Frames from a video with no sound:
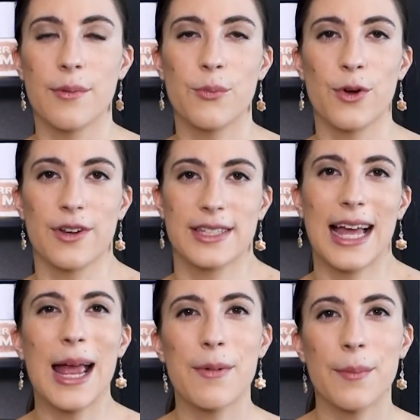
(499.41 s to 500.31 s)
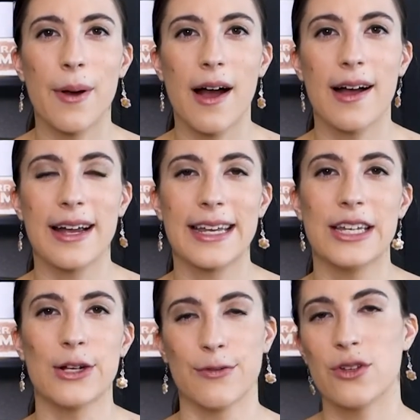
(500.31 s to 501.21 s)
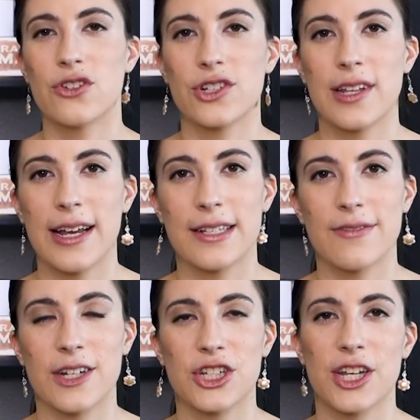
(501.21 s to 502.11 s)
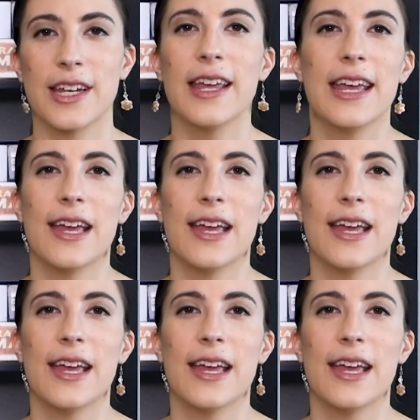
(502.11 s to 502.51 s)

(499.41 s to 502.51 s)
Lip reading: more cyberpunk, near future science fiction,